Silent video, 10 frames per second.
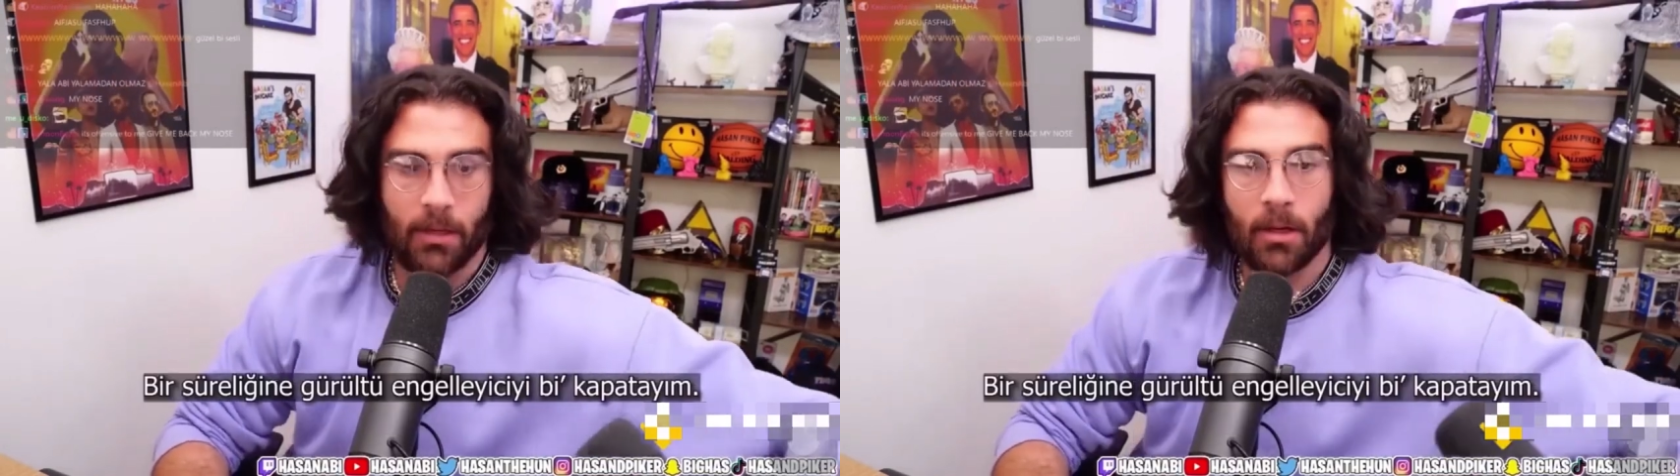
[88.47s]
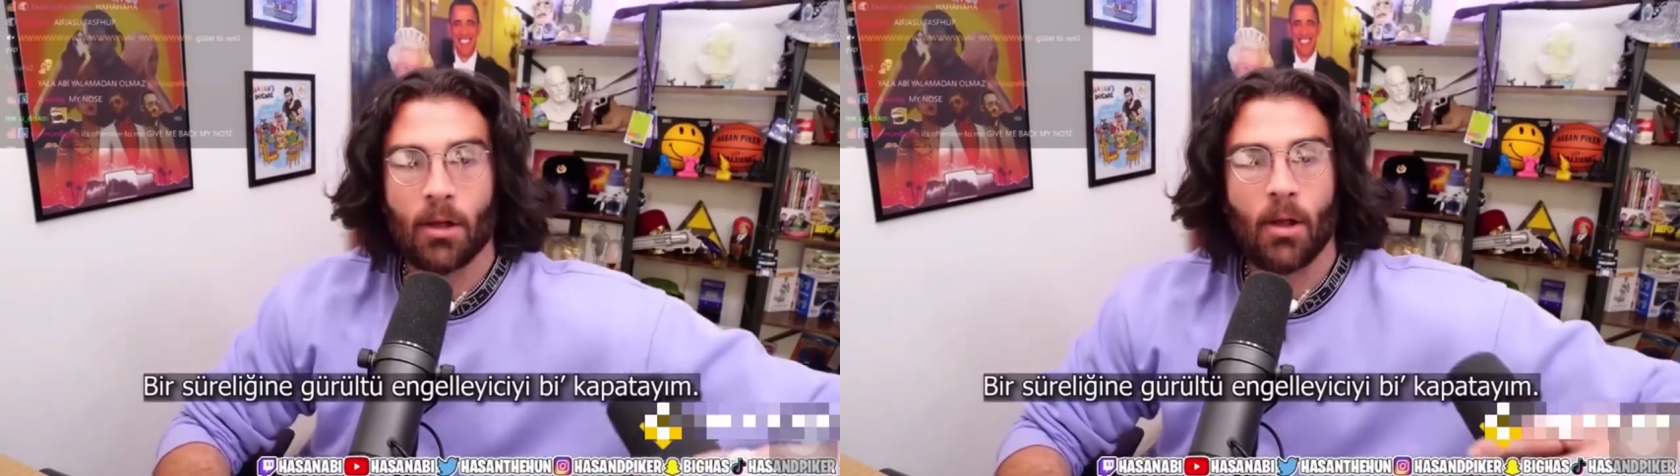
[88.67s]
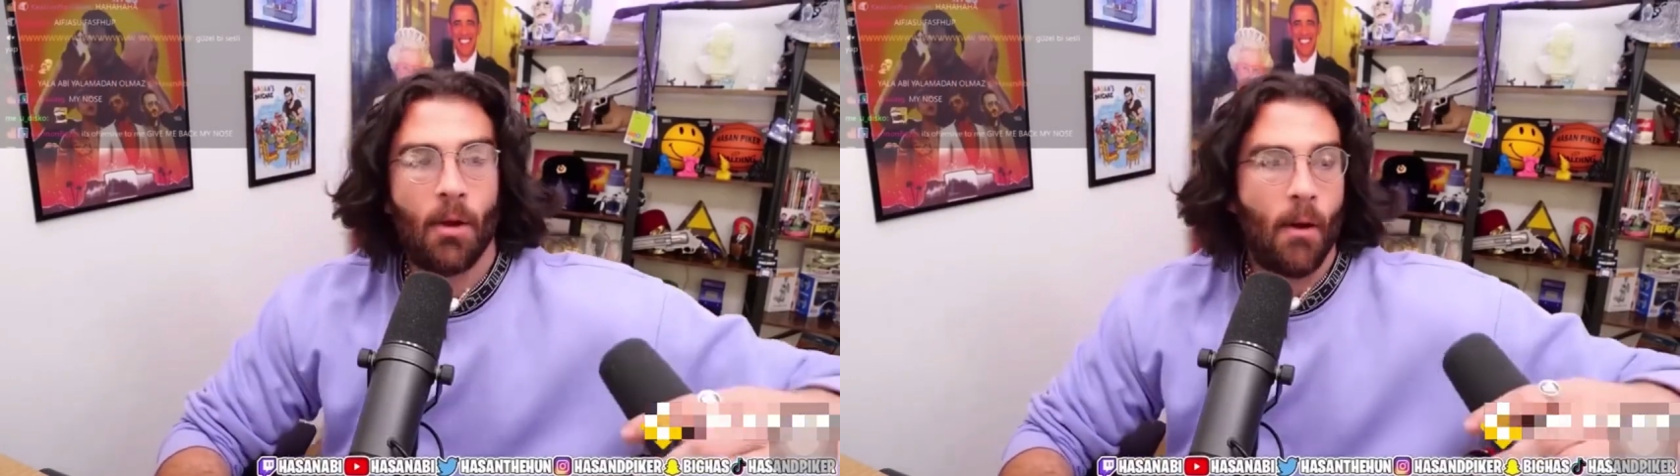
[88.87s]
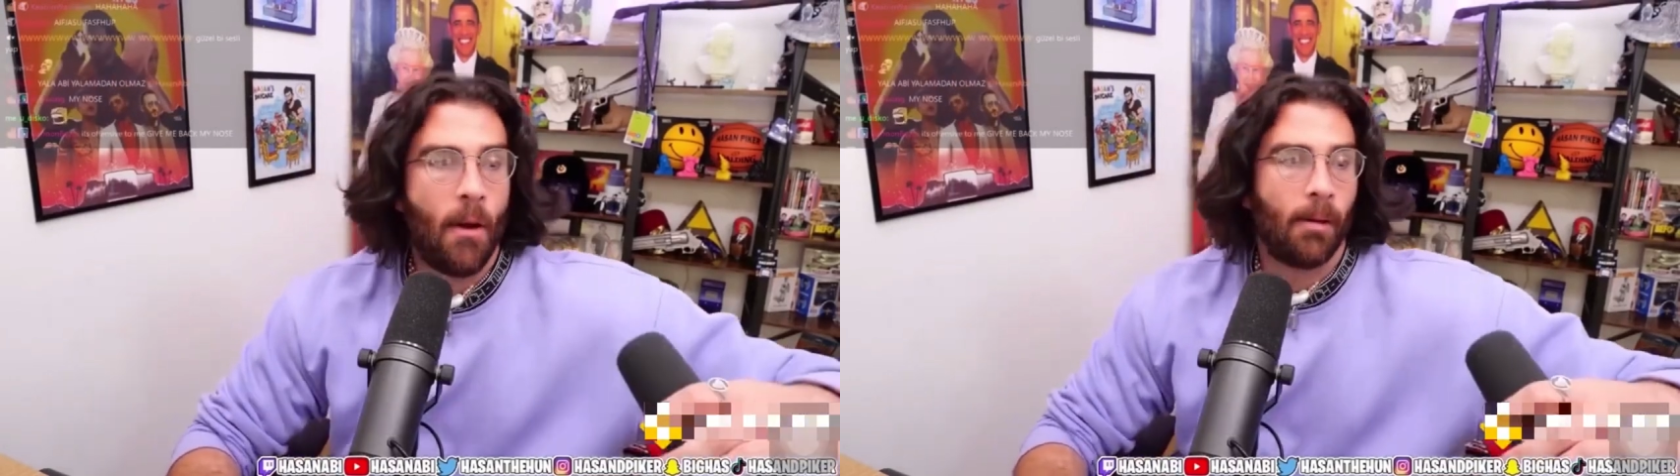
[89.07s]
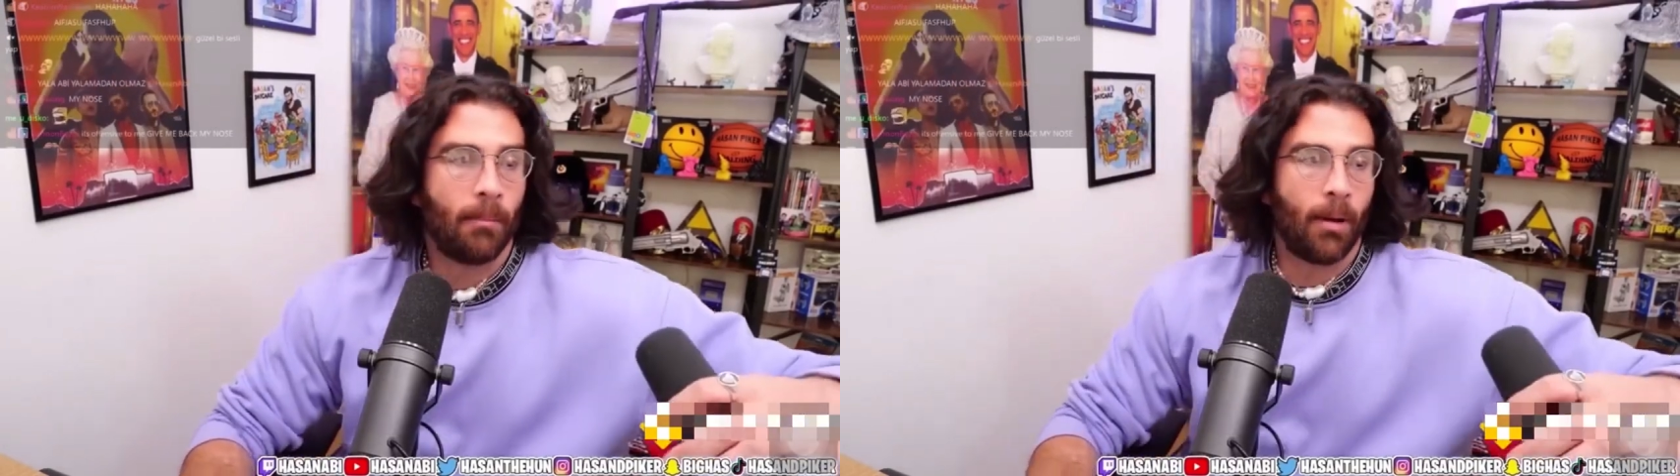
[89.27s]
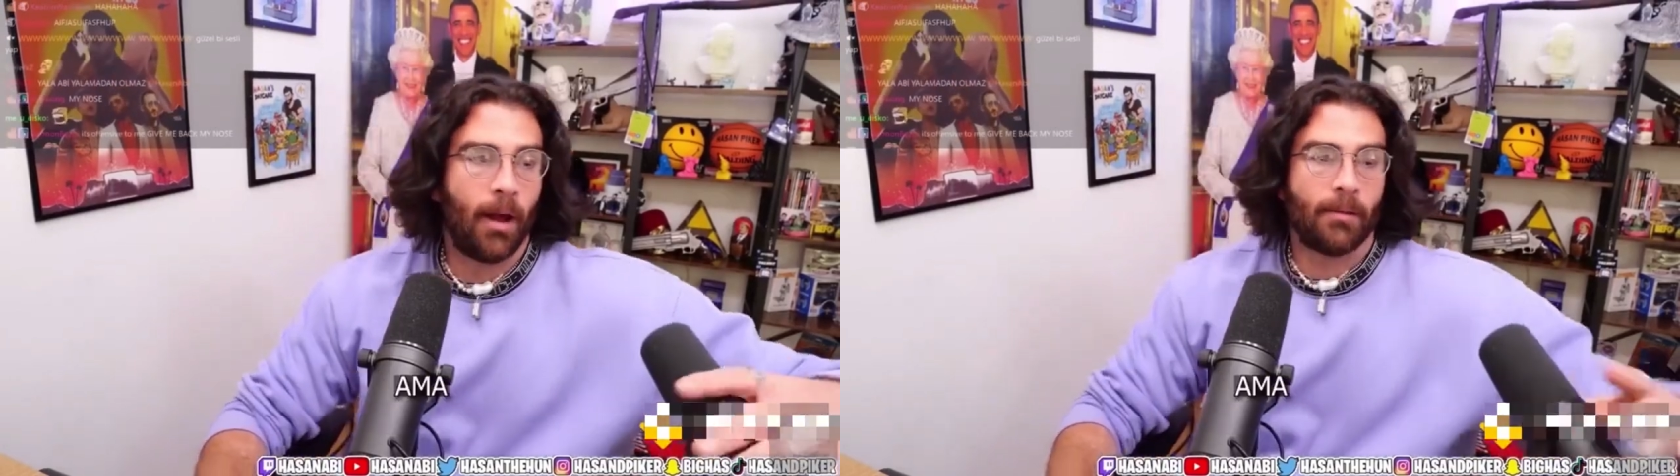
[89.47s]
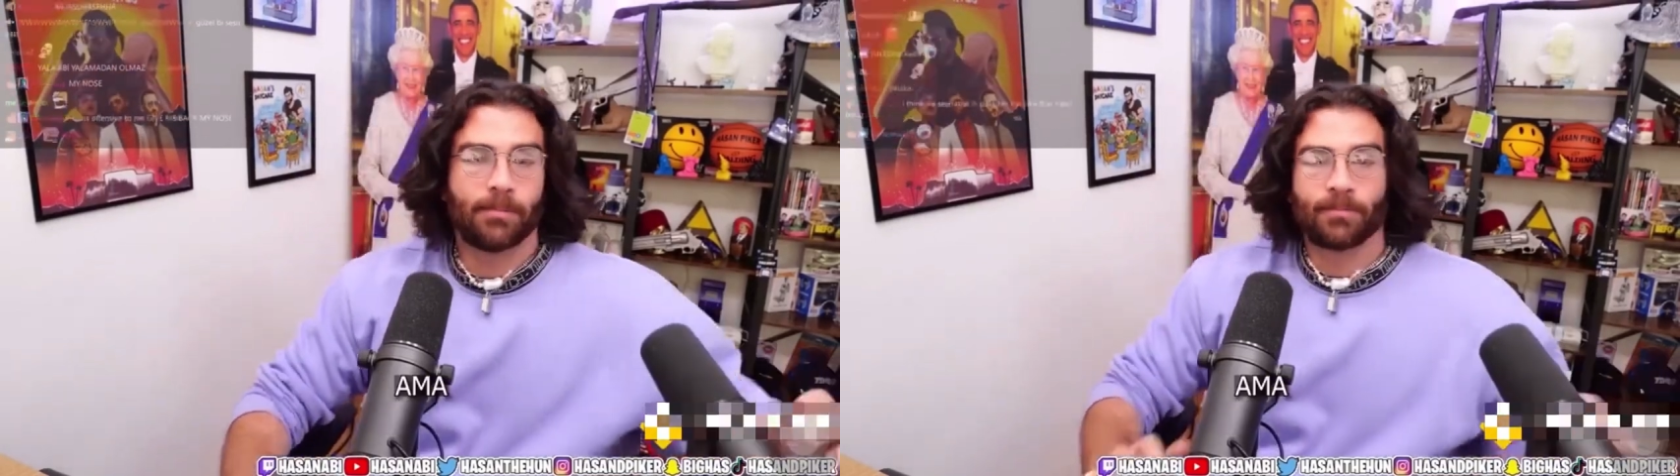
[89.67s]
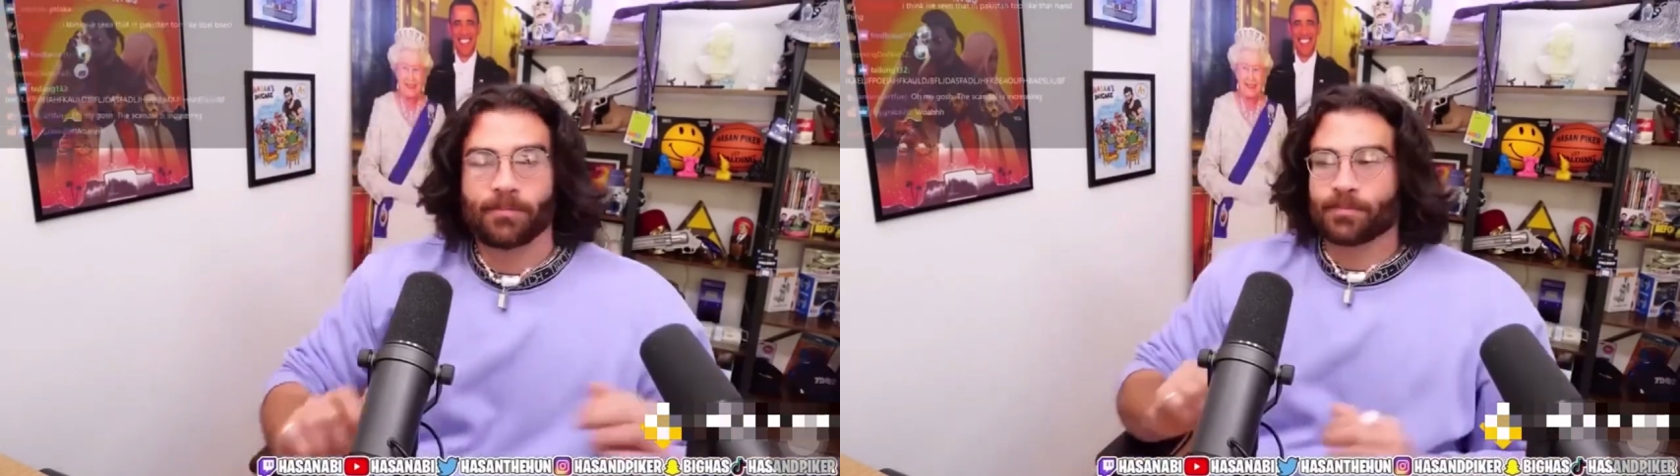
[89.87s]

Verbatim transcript: here. But